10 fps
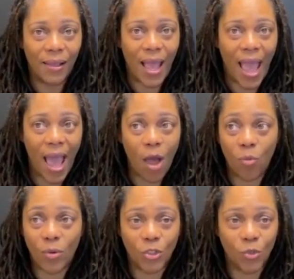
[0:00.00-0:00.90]
How
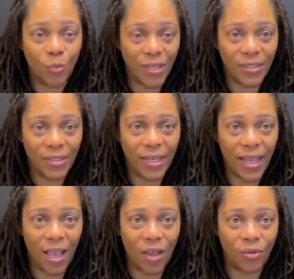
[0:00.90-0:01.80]
would you break that
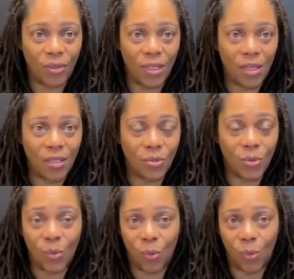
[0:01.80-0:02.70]
down into
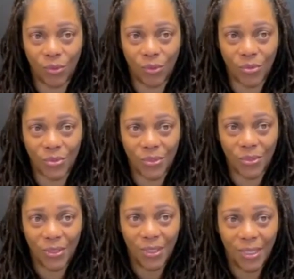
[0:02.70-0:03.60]
quarters?
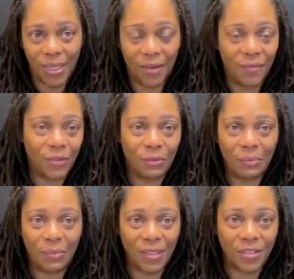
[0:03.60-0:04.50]
Every 3
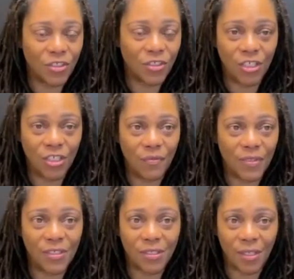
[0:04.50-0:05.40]
months,
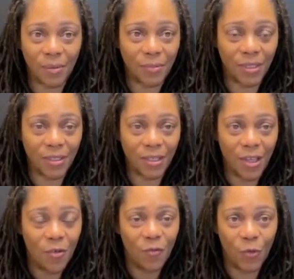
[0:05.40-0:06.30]
achieving something
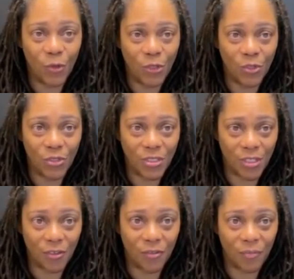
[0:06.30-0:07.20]
for
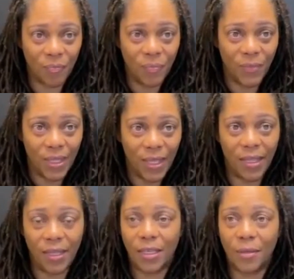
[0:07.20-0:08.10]
yourself.
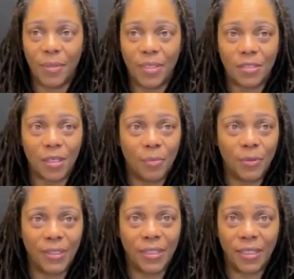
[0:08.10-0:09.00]
And it could be
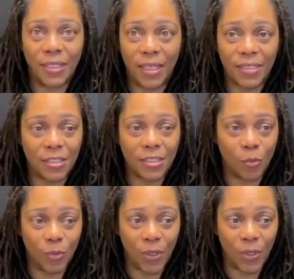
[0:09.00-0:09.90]
something as
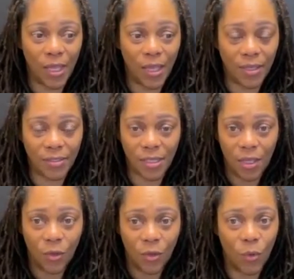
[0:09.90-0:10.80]
simple as
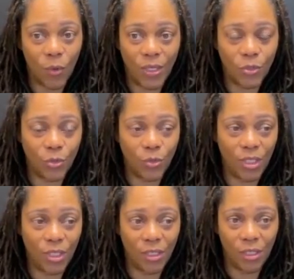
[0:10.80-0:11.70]
going to
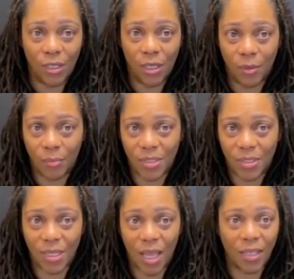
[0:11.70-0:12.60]
get a
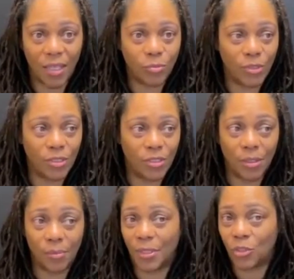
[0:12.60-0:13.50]
massage, which is
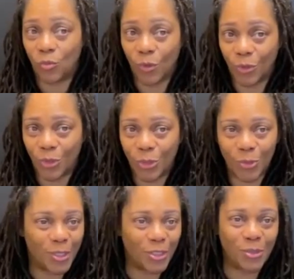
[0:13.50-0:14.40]
something that you won't do
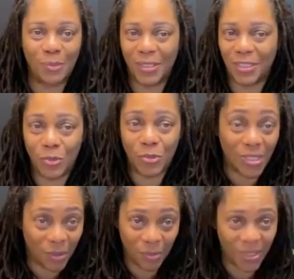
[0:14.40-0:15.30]
because the money, you
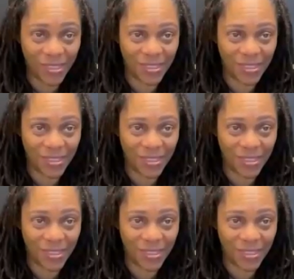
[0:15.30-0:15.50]
say the money